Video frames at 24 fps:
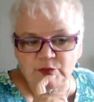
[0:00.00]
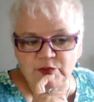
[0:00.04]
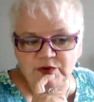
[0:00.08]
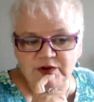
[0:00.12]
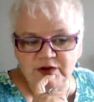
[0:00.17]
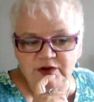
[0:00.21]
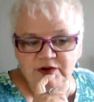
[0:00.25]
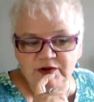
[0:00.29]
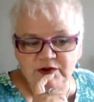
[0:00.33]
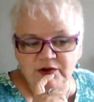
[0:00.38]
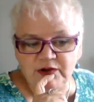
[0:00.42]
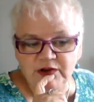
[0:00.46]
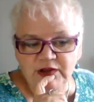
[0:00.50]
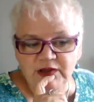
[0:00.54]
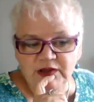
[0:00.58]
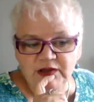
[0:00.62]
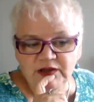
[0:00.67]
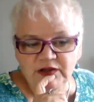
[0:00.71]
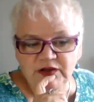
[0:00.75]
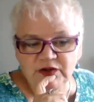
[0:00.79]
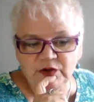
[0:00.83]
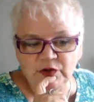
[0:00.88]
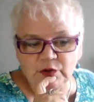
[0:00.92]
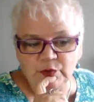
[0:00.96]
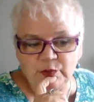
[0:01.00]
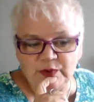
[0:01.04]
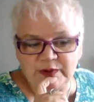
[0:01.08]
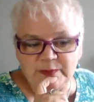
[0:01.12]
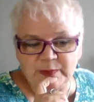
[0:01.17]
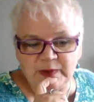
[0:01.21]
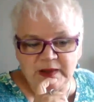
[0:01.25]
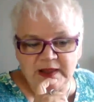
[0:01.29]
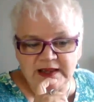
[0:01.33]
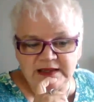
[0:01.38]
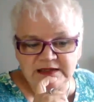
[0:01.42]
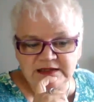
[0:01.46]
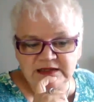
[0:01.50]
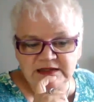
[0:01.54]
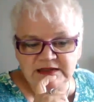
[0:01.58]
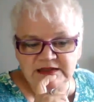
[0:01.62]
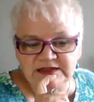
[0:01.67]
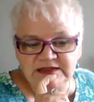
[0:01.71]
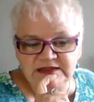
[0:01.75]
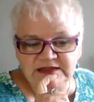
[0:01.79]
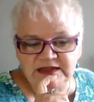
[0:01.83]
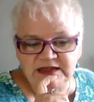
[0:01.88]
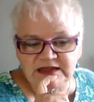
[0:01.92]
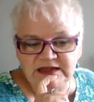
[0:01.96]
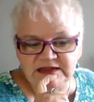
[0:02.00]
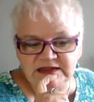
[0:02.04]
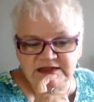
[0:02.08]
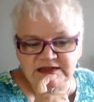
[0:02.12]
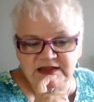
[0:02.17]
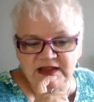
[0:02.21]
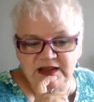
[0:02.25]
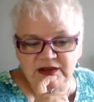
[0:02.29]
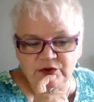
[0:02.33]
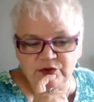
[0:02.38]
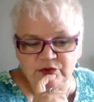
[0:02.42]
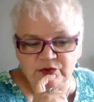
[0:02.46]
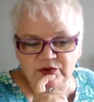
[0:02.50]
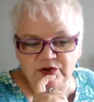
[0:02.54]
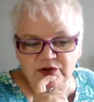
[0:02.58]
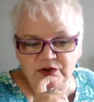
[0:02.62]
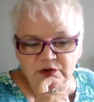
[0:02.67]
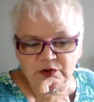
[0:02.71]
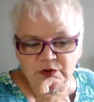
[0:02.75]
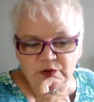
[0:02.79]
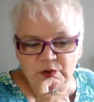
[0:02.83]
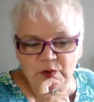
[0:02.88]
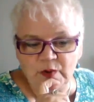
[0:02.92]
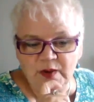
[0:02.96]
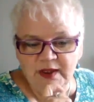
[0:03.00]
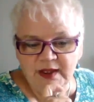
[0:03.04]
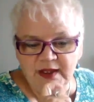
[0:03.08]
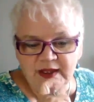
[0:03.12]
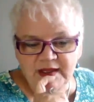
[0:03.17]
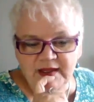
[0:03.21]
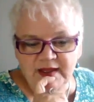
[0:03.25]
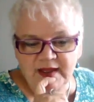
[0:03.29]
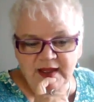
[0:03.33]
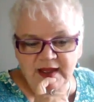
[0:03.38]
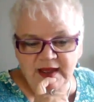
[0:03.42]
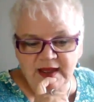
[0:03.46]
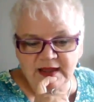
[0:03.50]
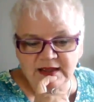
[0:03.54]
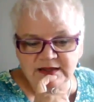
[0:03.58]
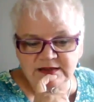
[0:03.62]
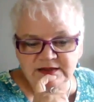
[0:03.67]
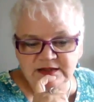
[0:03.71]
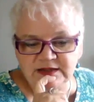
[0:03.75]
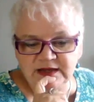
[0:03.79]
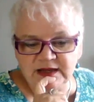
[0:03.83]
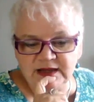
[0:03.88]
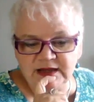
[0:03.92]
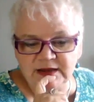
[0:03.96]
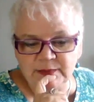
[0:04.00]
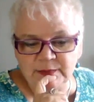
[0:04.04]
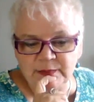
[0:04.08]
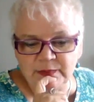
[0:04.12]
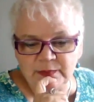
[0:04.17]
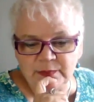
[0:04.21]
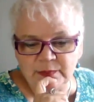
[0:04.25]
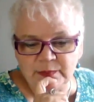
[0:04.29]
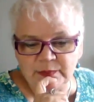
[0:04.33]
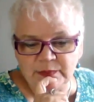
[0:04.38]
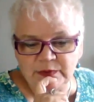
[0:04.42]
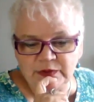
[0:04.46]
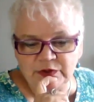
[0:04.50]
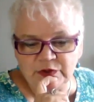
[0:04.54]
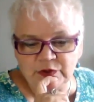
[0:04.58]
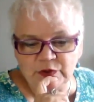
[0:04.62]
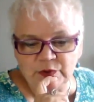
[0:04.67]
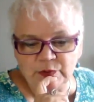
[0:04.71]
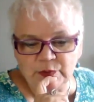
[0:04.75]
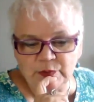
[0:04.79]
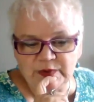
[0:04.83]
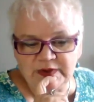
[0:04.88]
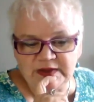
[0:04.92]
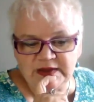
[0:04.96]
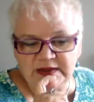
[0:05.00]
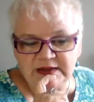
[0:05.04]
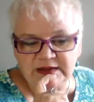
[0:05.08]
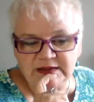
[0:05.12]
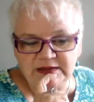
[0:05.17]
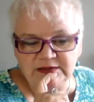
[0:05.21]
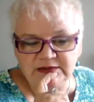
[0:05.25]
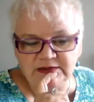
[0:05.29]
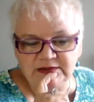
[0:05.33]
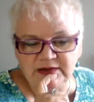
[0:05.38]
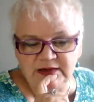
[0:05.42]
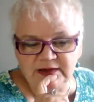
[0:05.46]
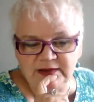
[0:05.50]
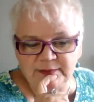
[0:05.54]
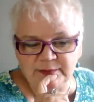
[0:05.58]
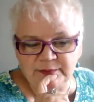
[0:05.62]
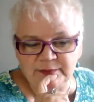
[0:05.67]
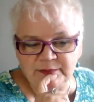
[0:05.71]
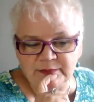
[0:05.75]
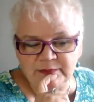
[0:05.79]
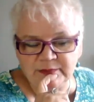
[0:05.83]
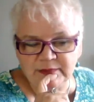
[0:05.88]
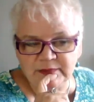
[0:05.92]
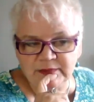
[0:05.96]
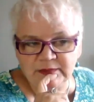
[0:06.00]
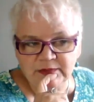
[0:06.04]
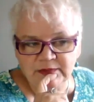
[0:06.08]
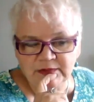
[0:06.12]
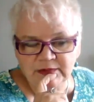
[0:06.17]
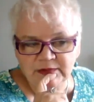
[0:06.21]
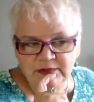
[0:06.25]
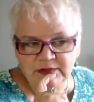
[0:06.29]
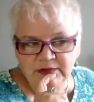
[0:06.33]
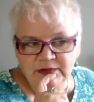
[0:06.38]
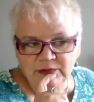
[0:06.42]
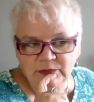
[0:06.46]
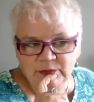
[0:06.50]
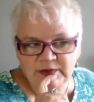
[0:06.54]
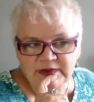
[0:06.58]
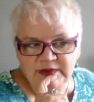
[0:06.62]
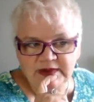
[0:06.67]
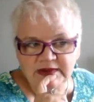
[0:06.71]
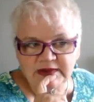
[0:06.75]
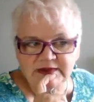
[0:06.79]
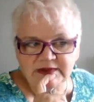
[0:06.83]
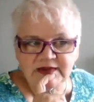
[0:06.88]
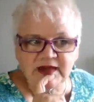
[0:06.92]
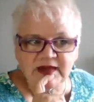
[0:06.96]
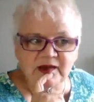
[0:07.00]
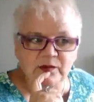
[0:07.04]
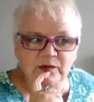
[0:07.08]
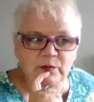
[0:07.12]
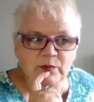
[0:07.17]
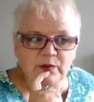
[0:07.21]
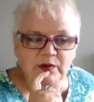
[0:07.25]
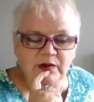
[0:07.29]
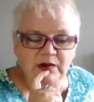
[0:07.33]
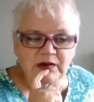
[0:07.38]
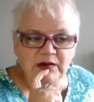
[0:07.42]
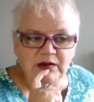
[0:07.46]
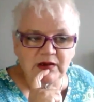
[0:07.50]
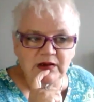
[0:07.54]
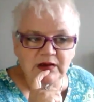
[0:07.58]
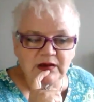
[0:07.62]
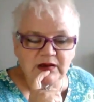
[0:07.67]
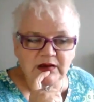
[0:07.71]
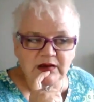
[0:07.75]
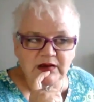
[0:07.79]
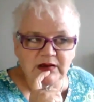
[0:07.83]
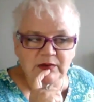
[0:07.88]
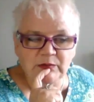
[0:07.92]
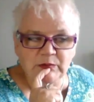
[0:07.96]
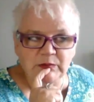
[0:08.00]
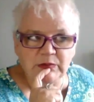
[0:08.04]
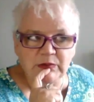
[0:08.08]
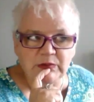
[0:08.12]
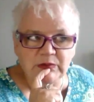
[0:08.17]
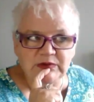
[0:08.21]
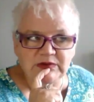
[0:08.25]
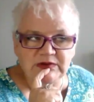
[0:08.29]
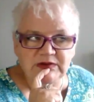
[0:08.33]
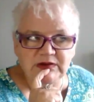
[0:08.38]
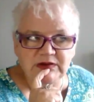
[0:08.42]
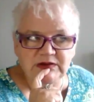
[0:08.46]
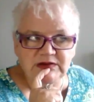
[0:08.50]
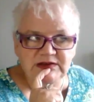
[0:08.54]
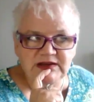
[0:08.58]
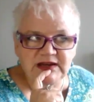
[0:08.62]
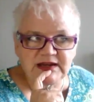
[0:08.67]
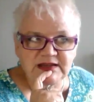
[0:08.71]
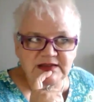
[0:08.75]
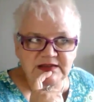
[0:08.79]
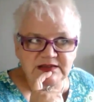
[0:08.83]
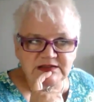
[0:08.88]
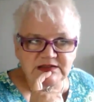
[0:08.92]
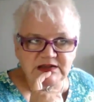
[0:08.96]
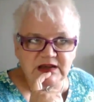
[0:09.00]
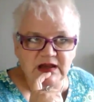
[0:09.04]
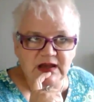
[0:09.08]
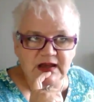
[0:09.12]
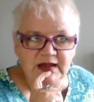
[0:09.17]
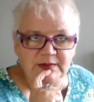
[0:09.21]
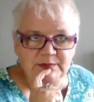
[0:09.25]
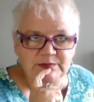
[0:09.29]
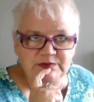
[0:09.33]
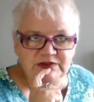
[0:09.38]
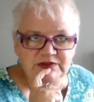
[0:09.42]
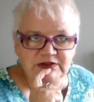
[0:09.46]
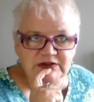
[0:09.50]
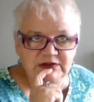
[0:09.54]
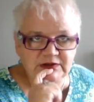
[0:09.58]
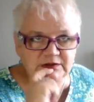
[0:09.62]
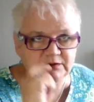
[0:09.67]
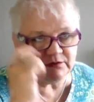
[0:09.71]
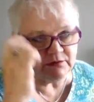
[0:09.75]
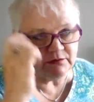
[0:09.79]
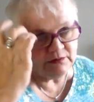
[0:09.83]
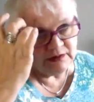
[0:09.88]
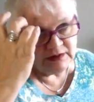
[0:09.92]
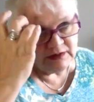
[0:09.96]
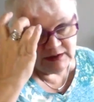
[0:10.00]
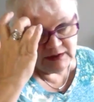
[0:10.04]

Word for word: where you know we planted the seeds they grew and um, you know we can um, we can now um, take the time to